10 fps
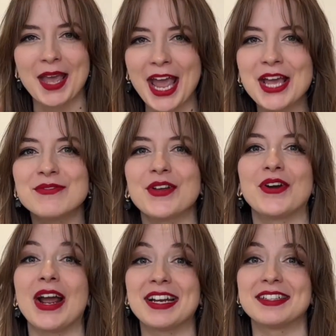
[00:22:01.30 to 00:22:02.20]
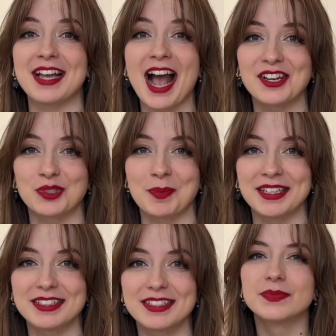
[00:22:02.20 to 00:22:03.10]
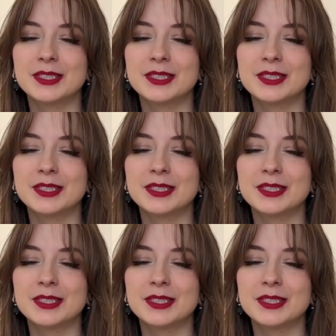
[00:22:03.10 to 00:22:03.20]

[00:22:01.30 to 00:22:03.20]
behavior and attachment.